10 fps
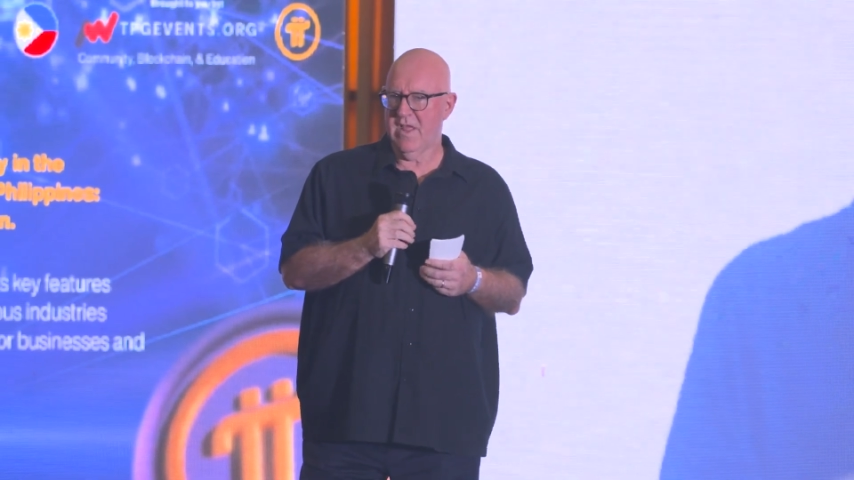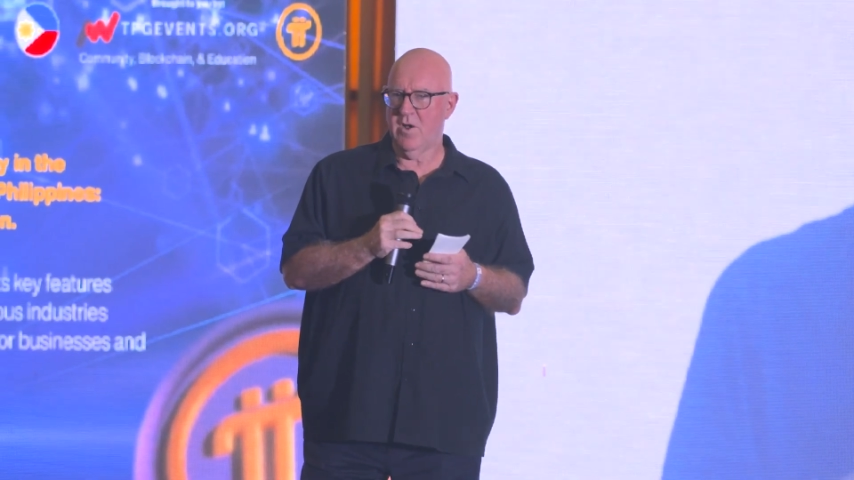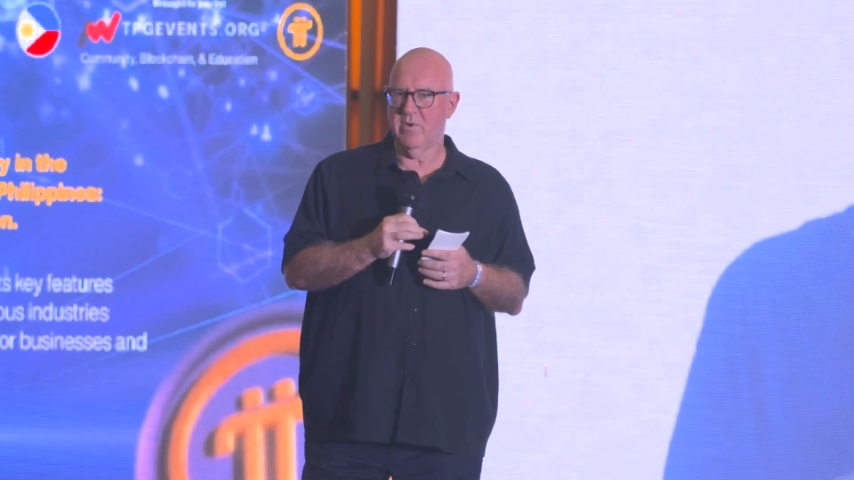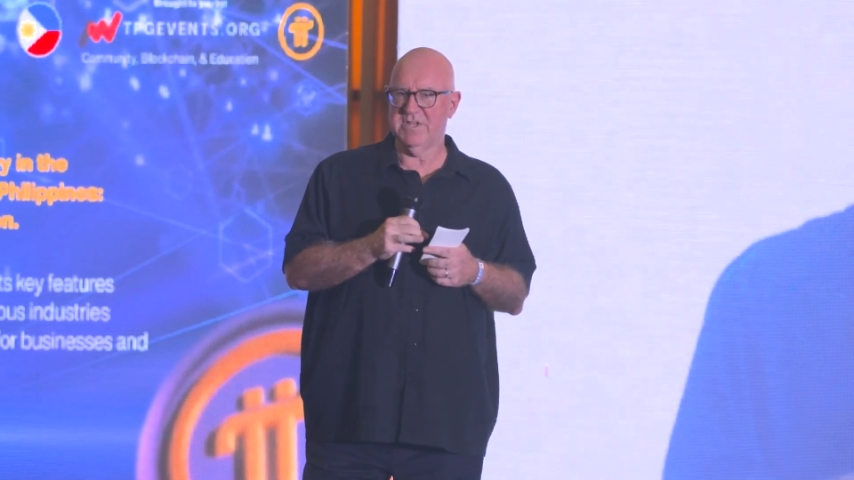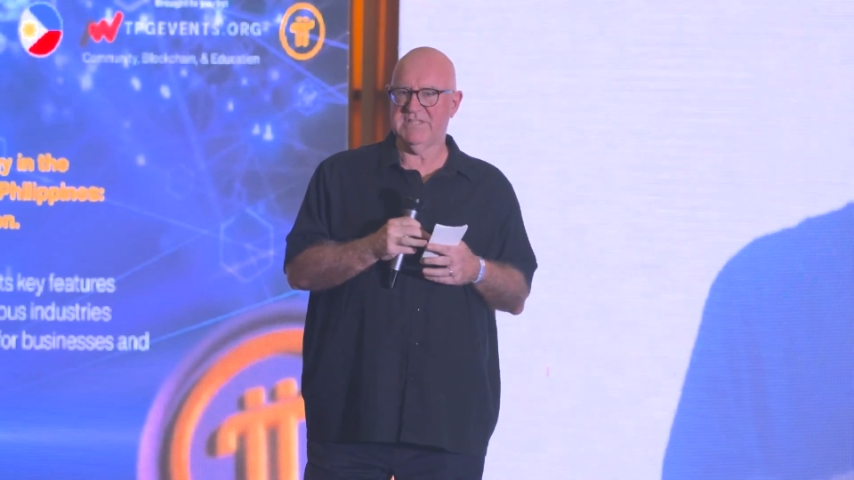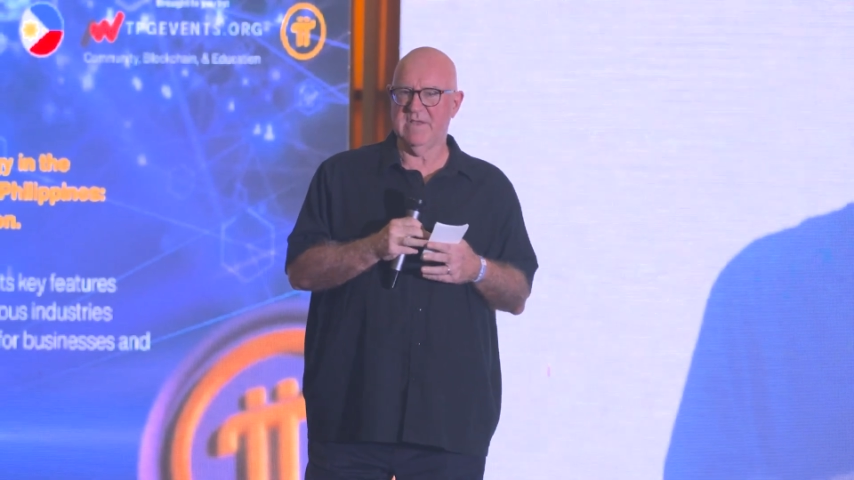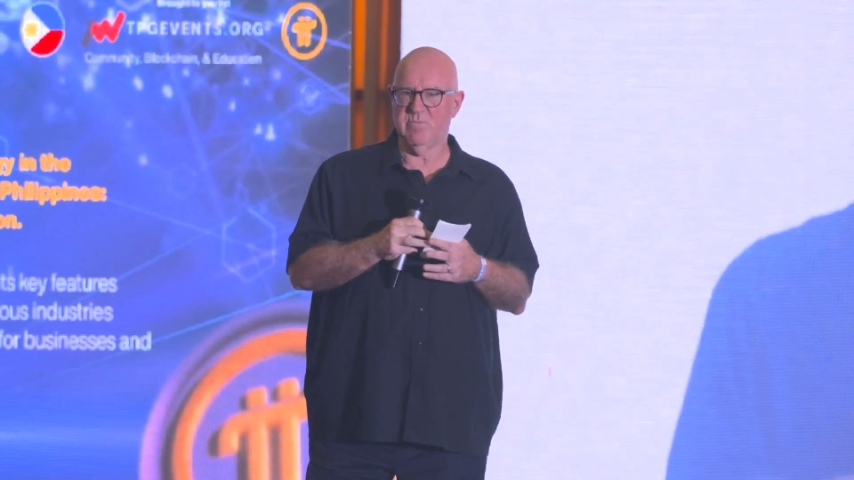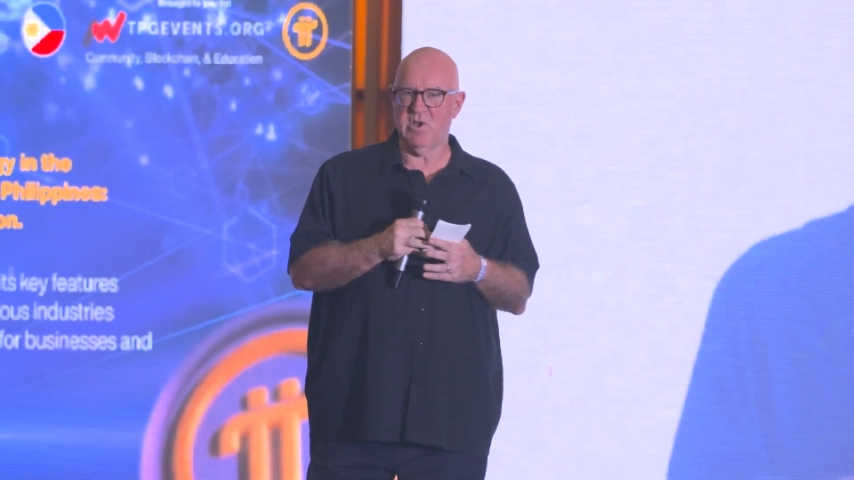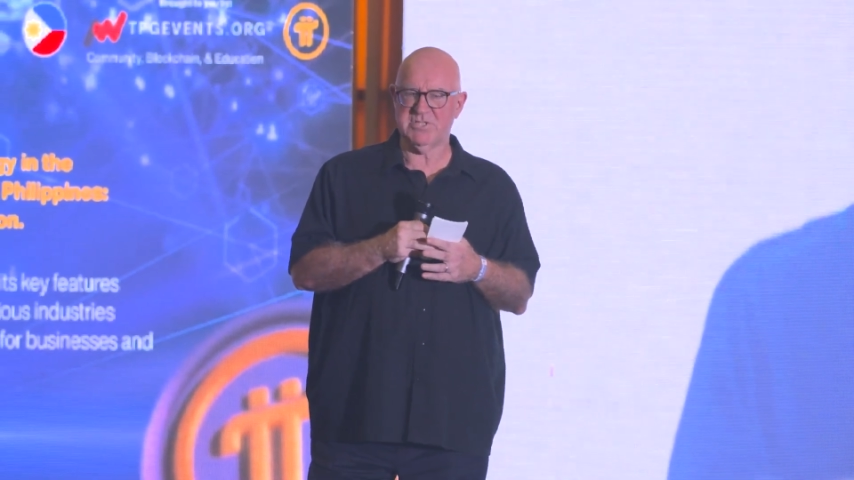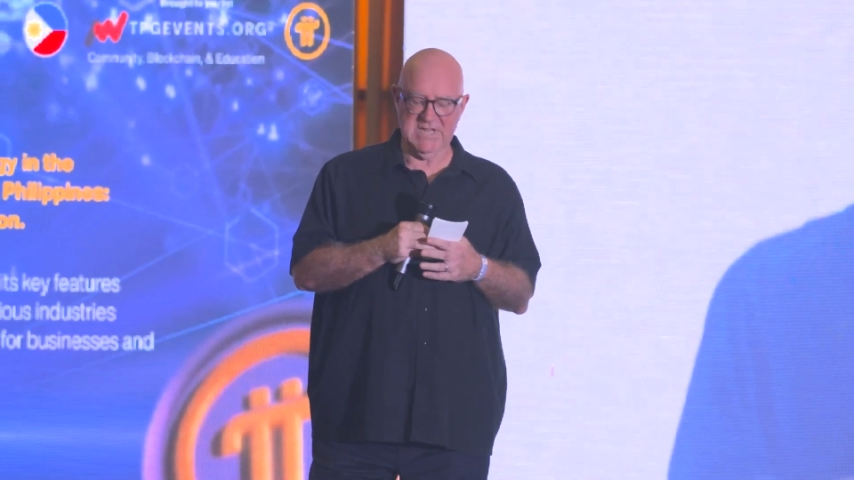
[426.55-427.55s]
I want to see
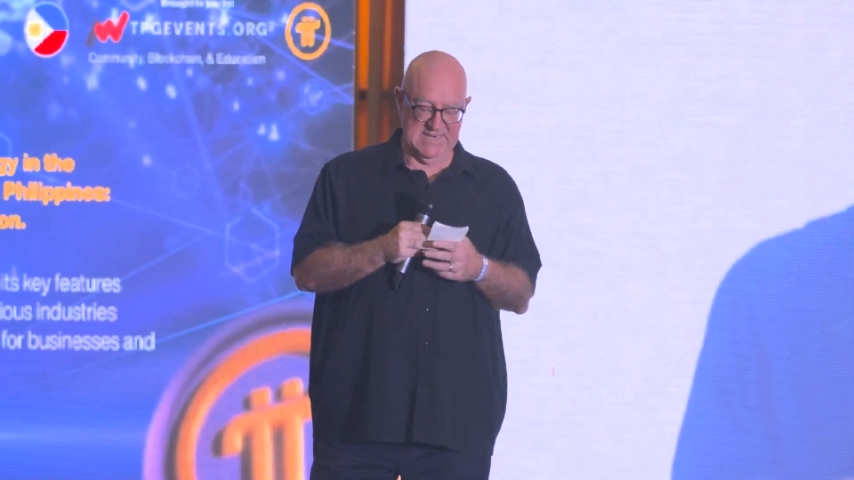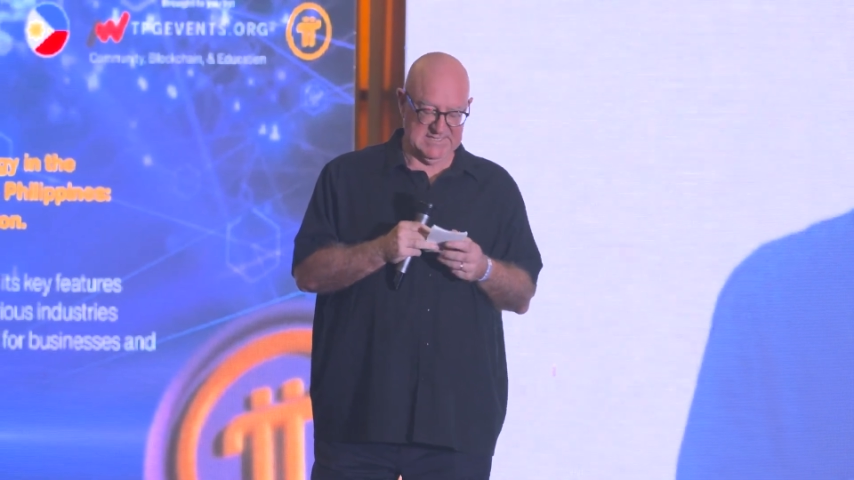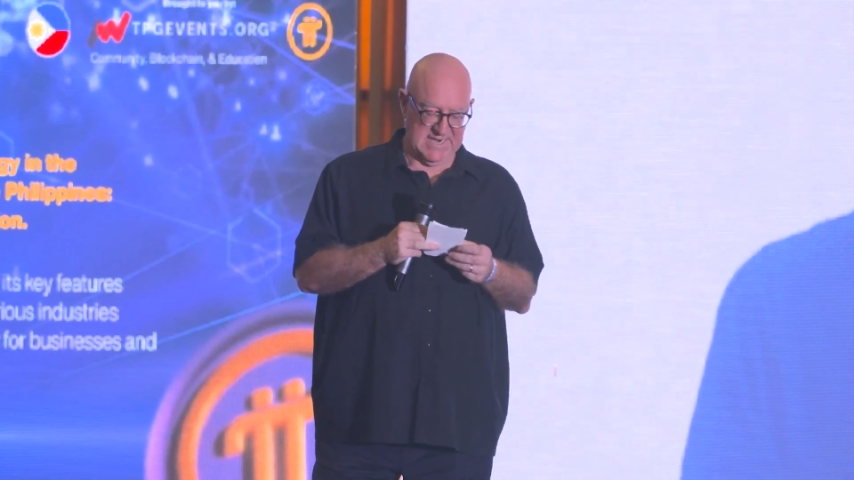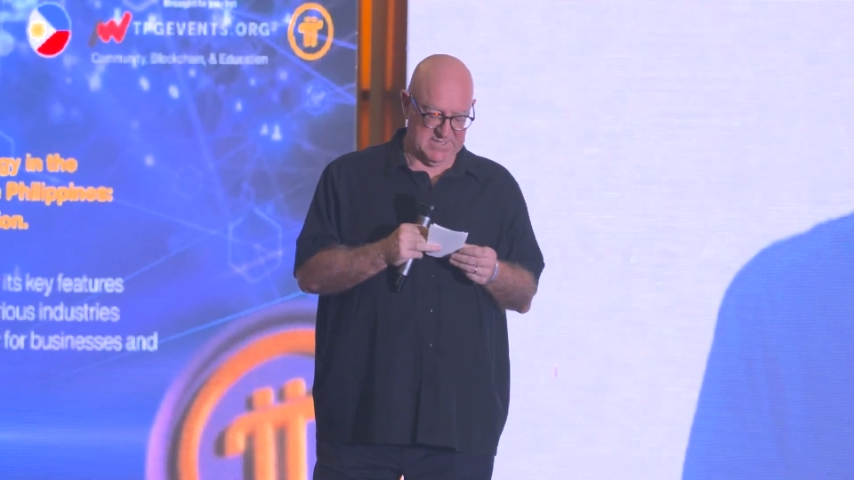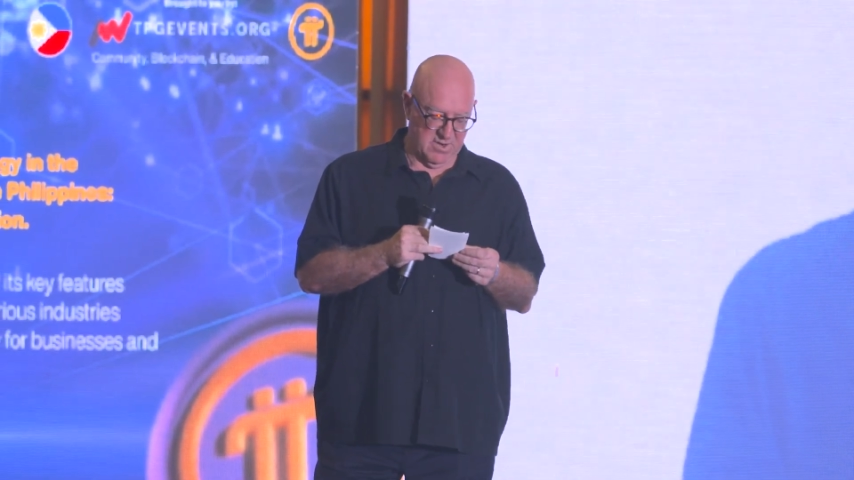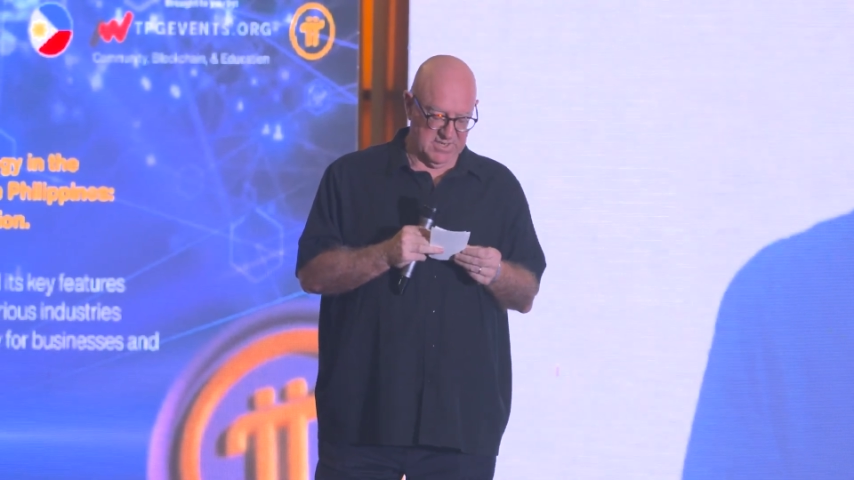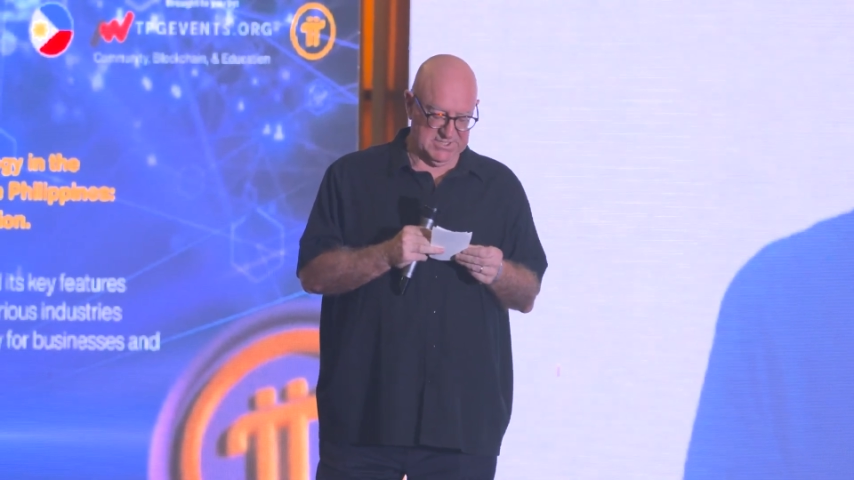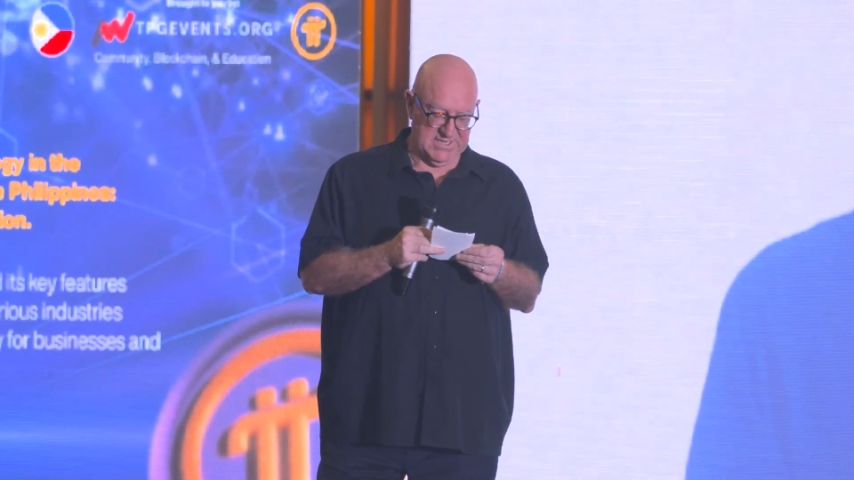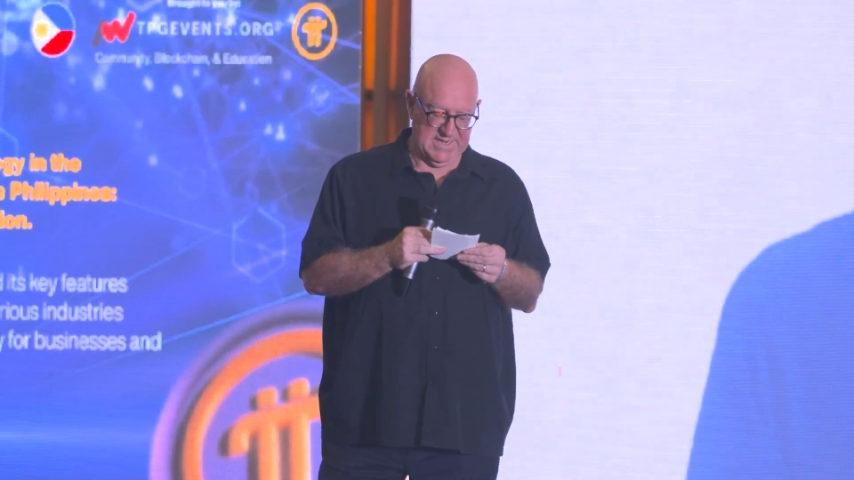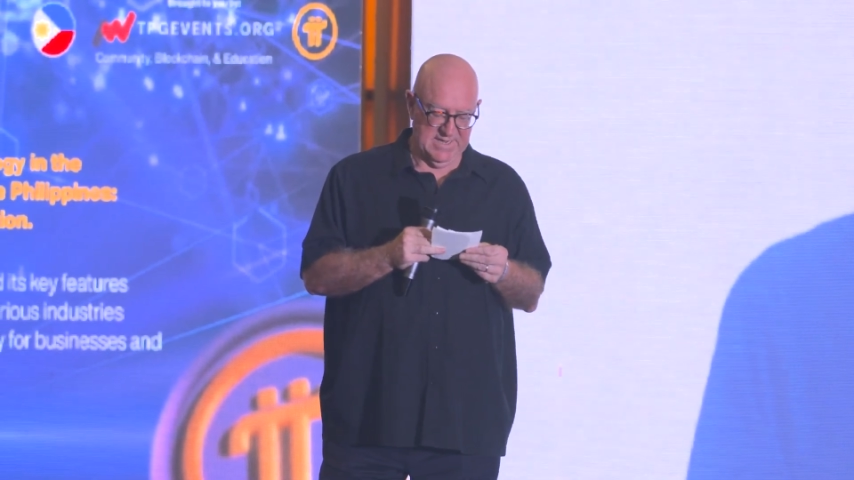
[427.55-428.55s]
blockchain
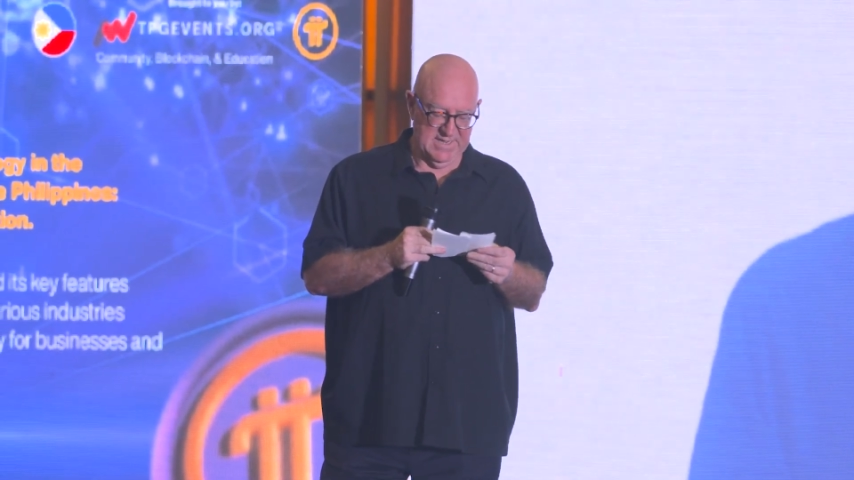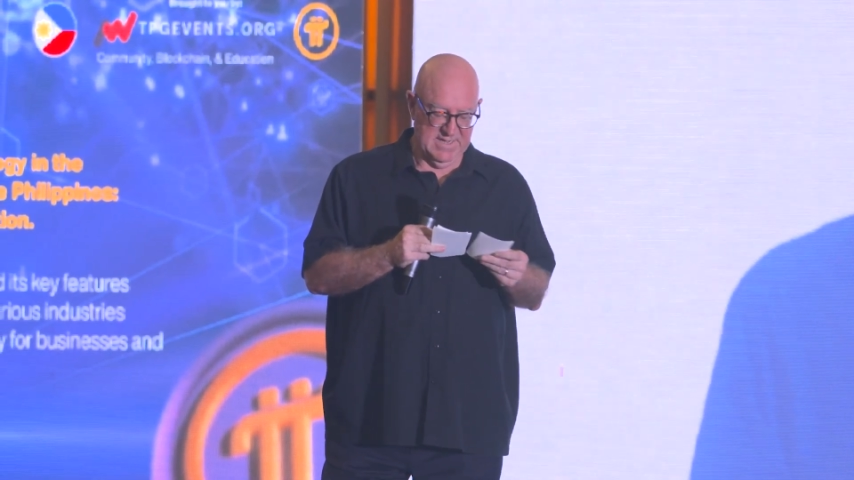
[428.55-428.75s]
technology